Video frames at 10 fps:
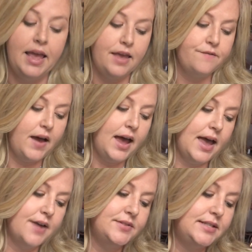If I
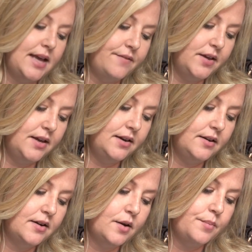have 7
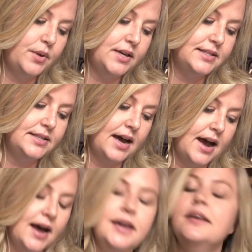plus
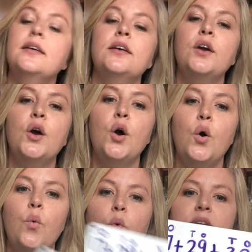9,
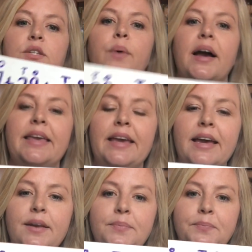what do I get?